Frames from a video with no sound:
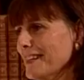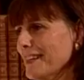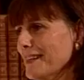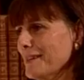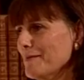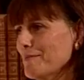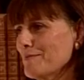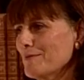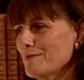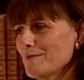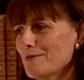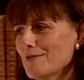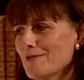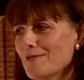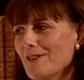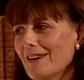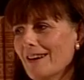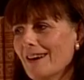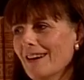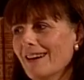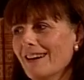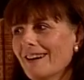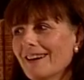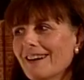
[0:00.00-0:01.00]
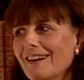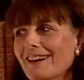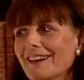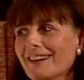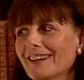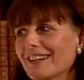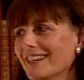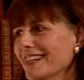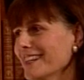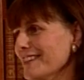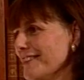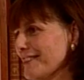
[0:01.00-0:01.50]
in Hebrew,
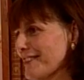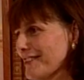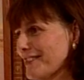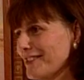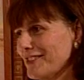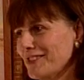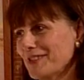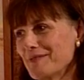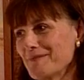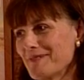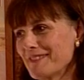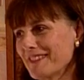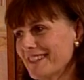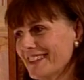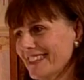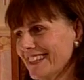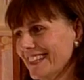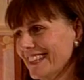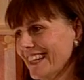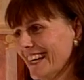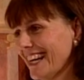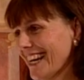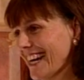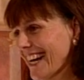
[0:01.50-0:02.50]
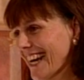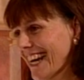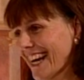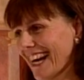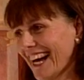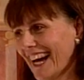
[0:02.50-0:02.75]
it does something.